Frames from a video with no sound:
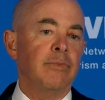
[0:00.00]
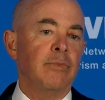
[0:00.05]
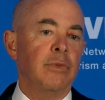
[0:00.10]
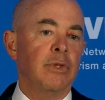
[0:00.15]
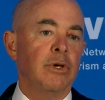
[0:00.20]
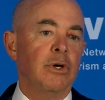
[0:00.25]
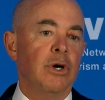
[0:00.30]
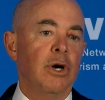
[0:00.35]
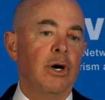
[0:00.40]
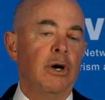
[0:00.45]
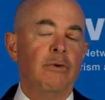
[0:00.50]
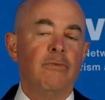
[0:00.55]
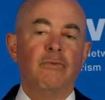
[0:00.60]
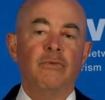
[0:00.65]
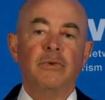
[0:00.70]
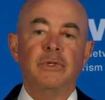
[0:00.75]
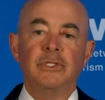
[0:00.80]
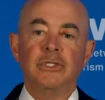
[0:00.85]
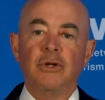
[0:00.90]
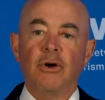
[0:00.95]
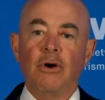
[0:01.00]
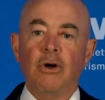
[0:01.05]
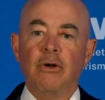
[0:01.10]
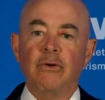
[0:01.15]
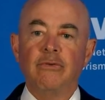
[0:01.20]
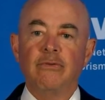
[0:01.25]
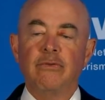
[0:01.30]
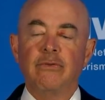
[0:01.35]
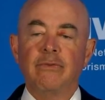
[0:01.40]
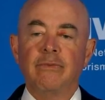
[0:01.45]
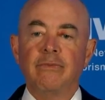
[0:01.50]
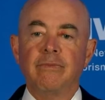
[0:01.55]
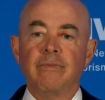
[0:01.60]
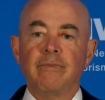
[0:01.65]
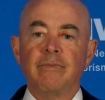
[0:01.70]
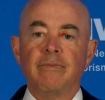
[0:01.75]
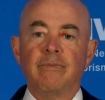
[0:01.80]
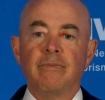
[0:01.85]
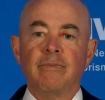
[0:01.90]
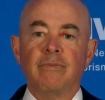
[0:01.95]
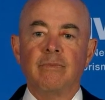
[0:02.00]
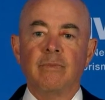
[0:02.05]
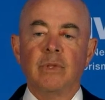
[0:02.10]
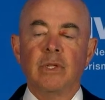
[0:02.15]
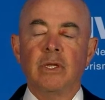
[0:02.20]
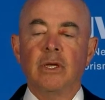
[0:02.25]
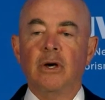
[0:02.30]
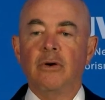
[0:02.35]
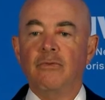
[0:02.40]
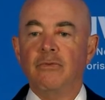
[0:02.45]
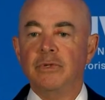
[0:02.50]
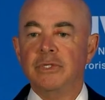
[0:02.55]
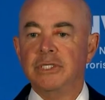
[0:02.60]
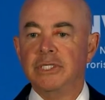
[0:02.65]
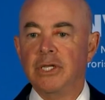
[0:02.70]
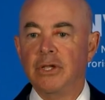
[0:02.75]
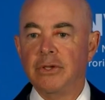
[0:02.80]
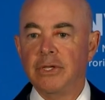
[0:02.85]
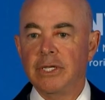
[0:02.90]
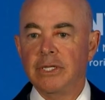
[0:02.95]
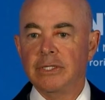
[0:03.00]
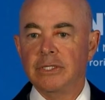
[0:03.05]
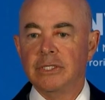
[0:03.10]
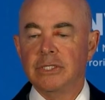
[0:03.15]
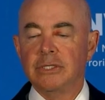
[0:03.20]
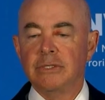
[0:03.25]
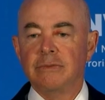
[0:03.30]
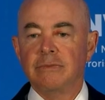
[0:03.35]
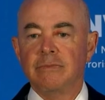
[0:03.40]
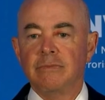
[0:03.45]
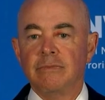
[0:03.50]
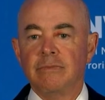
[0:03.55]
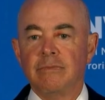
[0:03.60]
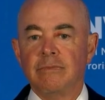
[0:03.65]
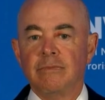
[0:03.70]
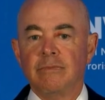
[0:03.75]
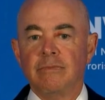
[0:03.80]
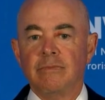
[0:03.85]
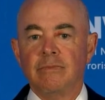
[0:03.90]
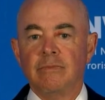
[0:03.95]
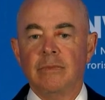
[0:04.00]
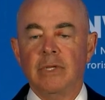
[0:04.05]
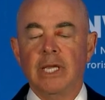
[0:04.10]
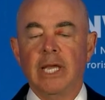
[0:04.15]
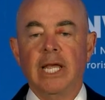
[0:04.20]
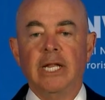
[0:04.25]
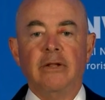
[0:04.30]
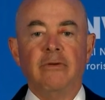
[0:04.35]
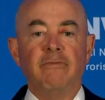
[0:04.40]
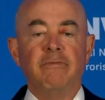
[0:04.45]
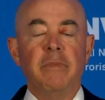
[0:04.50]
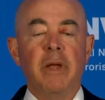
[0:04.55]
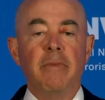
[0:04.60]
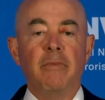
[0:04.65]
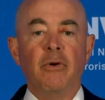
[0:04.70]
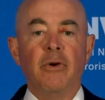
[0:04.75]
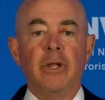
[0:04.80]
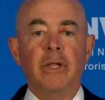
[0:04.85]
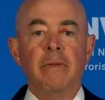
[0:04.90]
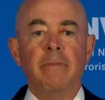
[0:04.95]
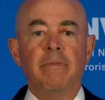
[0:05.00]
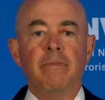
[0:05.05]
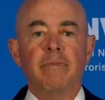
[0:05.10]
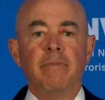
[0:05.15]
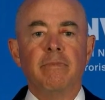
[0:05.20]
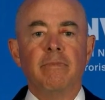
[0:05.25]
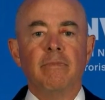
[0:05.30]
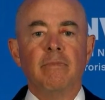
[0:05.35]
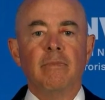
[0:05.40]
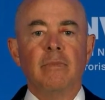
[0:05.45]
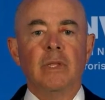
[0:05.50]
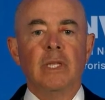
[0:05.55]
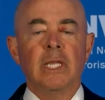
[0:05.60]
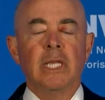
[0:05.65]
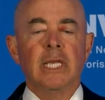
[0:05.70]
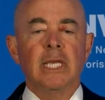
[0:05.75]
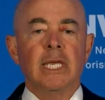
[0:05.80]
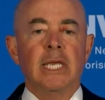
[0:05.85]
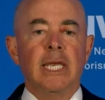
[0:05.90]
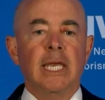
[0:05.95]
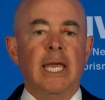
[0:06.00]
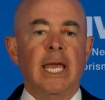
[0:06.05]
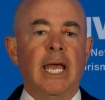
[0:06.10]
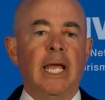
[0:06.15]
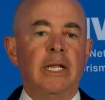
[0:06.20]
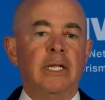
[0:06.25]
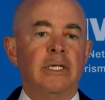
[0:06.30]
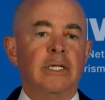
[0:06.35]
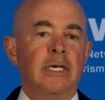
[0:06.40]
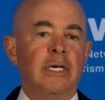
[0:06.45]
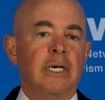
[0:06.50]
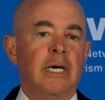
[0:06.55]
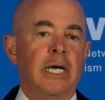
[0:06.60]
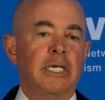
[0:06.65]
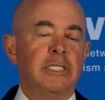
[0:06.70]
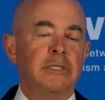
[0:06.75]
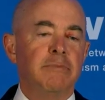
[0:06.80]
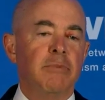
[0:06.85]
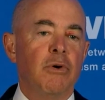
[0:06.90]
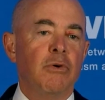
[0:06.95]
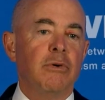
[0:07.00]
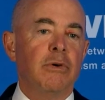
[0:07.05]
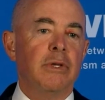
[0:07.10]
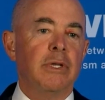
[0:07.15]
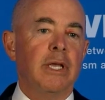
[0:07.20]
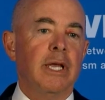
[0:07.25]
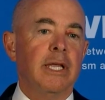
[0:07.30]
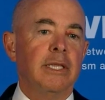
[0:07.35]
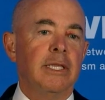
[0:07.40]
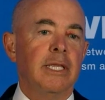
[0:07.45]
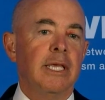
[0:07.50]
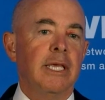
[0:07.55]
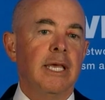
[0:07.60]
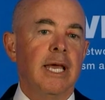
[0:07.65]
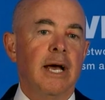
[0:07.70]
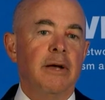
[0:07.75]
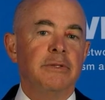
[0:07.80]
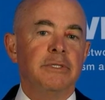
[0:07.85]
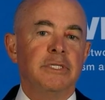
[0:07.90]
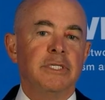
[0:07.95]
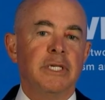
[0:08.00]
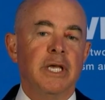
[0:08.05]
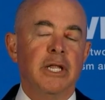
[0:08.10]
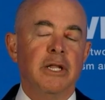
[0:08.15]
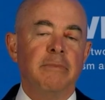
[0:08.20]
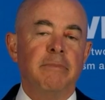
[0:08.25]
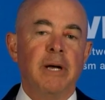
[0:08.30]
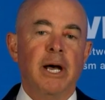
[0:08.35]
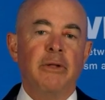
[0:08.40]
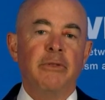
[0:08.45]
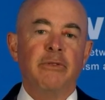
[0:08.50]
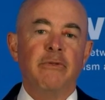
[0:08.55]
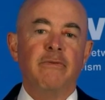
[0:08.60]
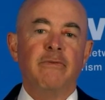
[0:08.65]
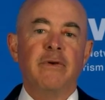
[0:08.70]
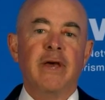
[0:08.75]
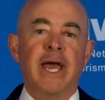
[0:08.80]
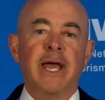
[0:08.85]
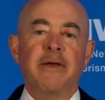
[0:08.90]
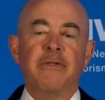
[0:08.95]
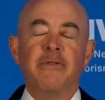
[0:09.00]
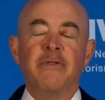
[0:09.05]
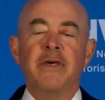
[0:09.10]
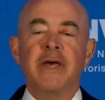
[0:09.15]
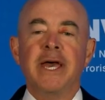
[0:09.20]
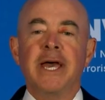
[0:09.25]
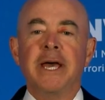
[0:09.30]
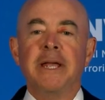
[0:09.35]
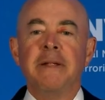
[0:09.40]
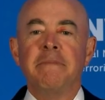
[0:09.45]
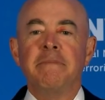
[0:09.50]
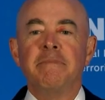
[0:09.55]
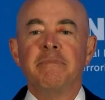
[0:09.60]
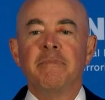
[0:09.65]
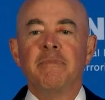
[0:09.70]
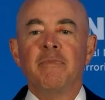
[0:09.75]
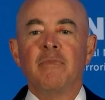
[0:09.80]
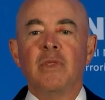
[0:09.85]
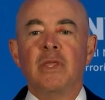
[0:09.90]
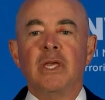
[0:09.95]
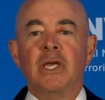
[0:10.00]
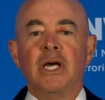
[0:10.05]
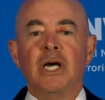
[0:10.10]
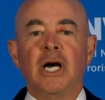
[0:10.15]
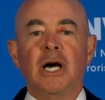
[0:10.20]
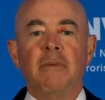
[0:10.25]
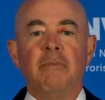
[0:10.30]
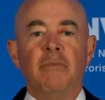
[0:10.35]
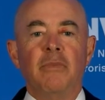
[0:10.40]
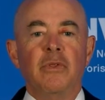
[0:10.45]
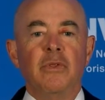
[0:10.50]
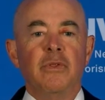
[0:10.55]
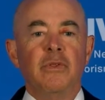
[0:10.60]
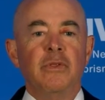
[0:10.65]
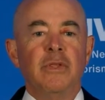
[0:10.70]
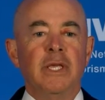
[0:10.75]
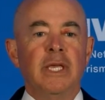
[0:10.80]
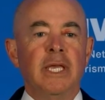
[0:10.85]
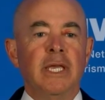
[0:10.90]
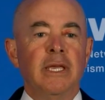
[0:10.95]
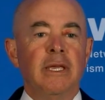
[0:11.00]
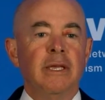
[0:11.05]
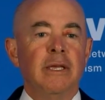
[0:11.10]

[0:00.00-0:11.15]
of resolve, of resilience, and of memory. And I spoke at the outset about the fact that the